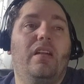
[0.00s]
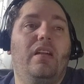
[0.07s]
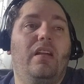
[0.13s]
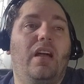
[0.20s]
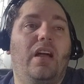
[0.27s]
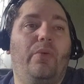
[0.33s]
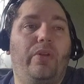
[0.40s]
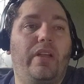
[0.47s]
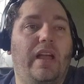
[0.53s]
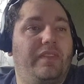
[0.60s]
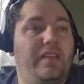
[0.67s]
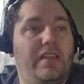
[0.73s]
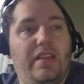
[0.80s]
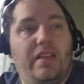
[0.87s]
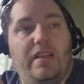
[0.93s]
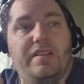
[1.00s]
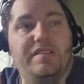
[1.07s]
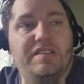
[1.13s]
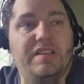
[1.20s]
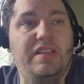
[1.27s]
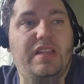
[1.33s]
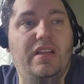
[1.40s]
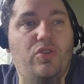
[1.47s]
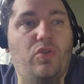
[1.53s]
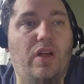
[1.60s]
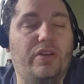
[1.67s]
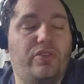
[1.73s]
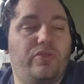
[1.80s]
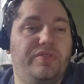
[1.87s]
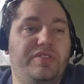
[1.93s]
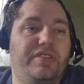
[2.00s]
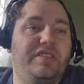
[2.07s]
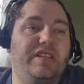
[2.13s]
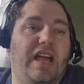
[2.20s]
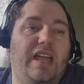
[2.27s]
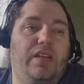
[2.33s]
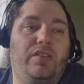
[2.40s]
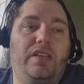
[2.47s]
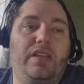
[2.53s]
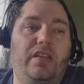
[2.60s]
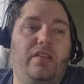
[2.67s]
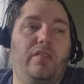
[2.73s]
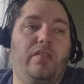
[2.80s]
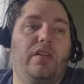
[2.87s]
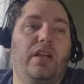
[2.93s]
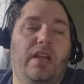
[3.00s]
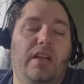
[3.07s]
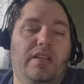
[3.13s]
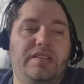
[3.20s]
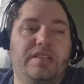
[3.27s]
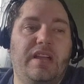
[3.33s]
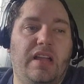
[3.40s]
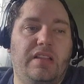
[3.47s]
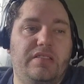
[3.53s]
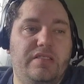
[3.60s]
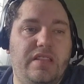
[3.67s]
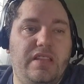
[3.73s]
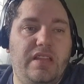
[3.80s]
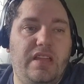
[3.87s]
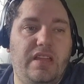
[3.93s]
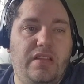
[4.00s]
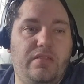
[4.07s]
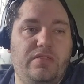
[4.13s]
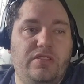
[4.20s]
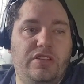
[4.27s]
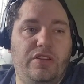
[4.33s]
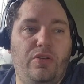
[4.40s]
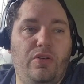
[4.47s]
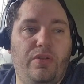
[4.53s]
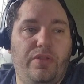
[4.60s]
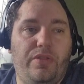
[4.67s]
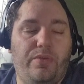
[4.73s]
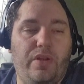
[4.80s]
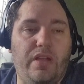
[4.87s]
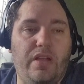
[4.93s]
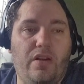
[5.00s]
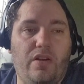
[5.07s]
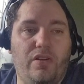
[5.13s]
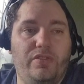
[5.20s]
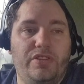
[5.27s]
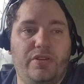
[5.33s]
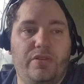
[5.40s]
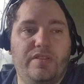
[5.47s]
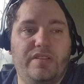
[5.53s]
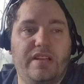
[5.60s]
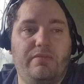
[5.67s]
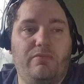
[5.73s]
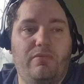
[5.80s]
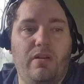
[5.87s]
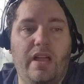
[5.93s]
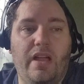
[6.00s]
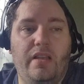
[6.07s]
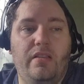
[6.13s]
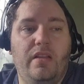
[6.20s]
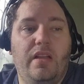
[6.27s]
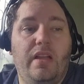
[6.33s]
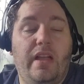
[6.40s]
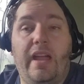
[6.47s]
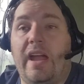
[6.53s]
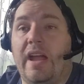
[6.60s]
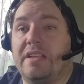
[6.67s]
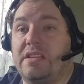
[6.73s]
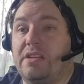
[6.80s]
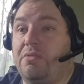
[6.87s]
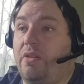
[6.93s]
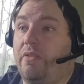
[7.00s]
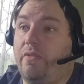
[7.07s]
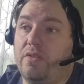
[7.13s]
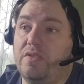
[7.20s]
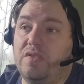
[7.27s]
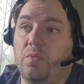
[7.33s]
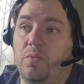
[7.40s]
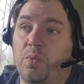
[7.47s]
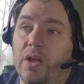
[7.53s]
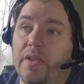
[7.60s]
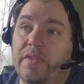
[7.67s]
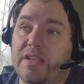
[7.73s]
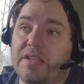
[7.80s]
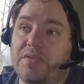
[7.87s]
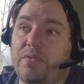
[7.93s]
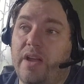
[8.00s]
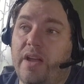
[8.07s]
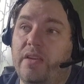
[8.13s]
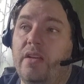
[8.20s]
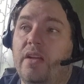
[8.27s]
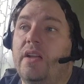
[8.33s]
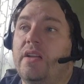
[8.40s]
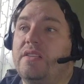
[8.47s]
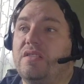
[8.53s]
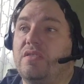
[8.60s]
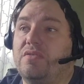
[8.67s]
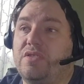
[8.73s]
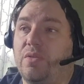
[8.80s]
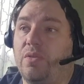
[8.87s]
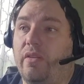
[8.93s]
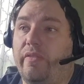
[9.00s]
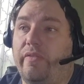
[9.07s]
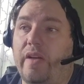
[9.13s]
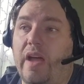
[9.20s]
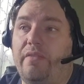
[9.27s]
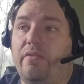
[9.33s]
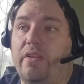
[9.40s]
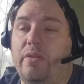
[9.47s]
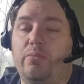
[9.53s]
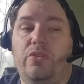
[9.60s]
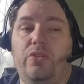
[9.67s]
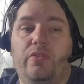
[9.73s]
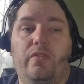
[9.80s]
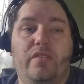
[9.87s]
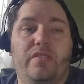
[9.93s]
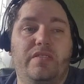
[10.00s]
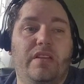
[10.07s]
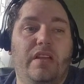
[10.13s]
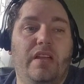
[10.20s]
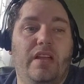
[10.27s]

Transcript: We got the Xindi Aquatic Cruiser dial here. It's got the 2 and 3 hard turned at red. It has a reverse 1 that's red, so a total of 5 red maneuvers.